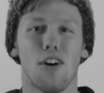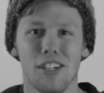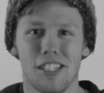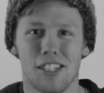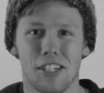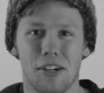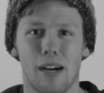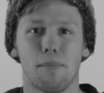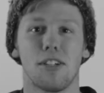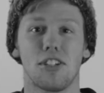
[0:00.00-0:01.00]
on
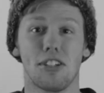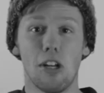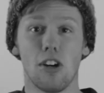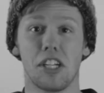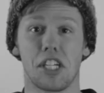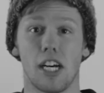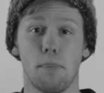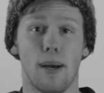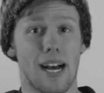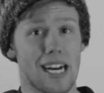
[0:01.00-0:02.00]
Instagram, just look us up
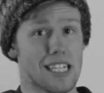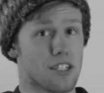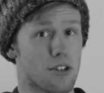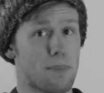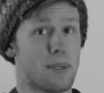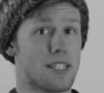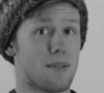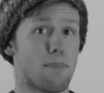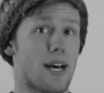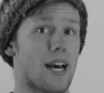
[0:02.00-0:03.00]
at
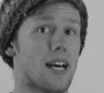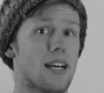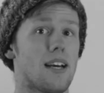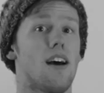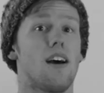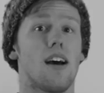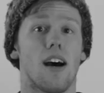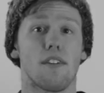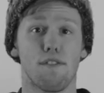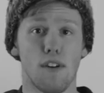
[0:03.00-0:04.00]
Crimpington Bear
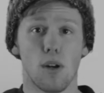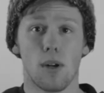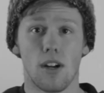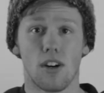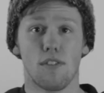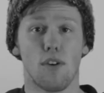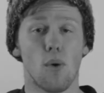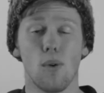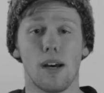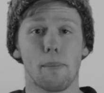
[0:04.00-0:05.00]
and follow along for
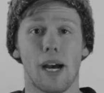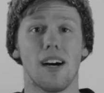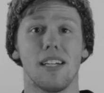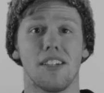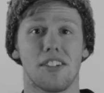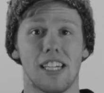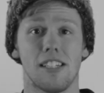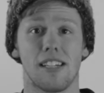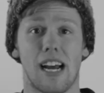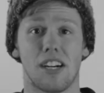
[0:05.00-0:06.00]
all our behind the
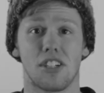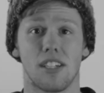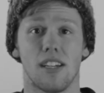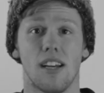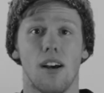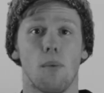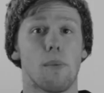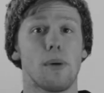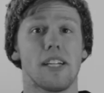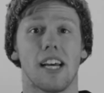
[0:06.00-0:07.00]
scenes action
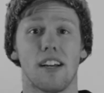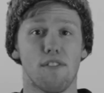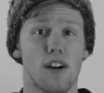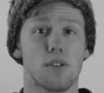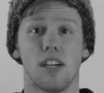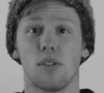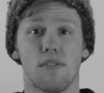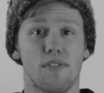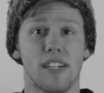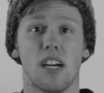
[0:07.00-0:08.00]
when we take photos
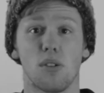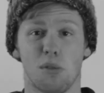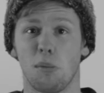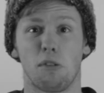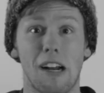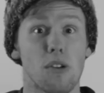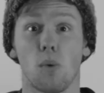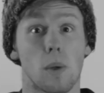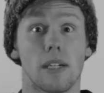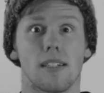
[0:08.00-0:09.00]
and videos from around
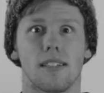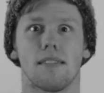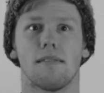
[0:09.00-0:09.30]
the world.